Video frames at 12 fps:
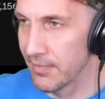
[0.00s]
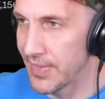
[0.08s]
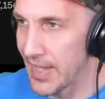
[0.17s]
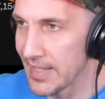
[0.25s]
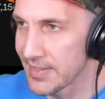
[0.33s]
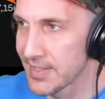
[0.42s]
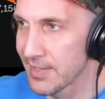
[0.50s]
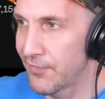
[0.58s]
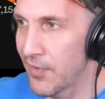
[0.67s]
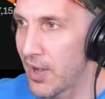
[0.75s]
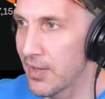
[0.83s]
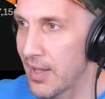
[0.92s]
That's the
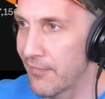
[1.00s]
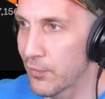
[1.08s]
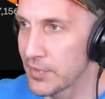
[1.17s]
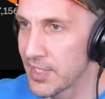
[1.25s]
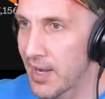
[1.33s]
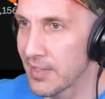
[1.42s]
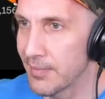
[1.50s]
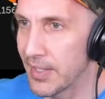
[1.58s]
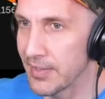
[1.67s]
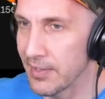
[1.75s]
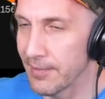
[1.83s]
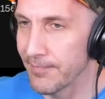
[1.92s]
fall off we're talking
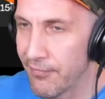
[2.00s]
about here.